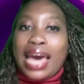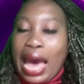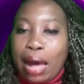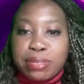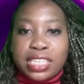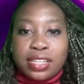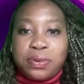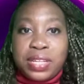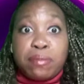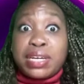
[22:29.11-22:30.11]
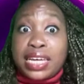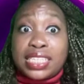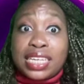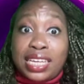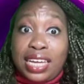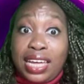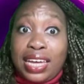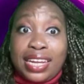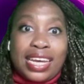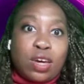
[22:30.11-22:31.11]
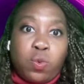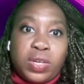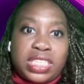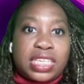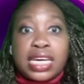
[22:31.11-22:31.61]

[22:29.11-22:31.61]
Absolutely. Because again, it was,